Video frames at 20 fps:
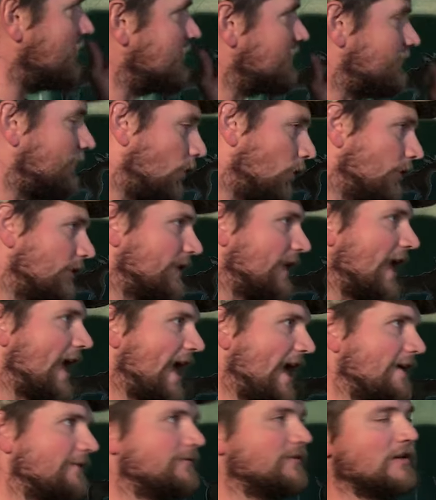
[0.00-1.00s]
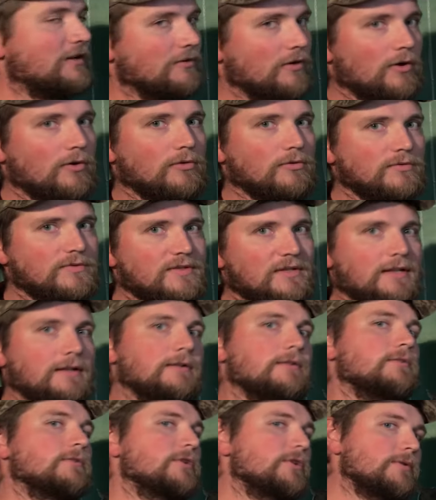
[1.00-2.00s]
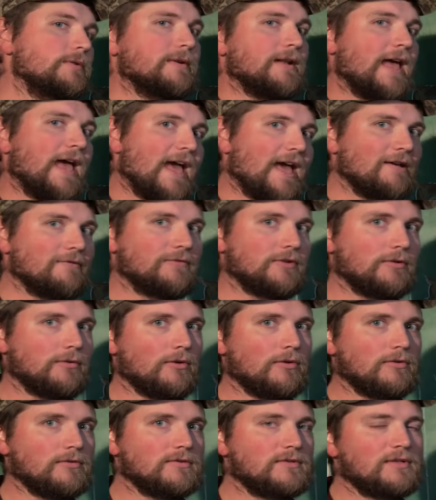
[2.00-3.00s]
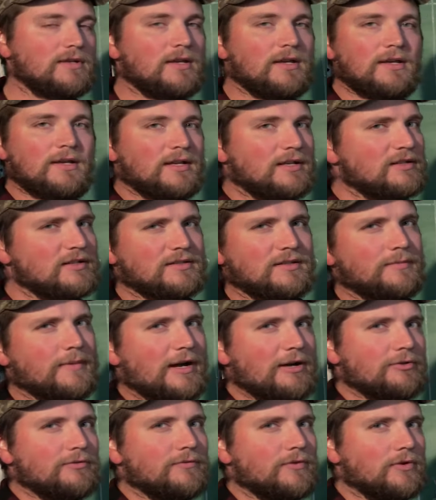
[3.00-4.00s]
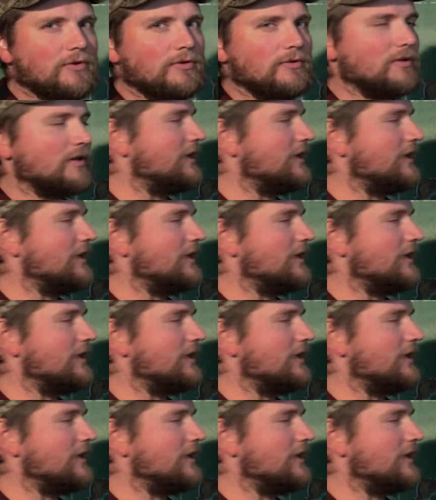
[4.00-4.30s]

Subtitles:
these 4.5-year-olds and 2.5-year-olds, it's just a mouthful,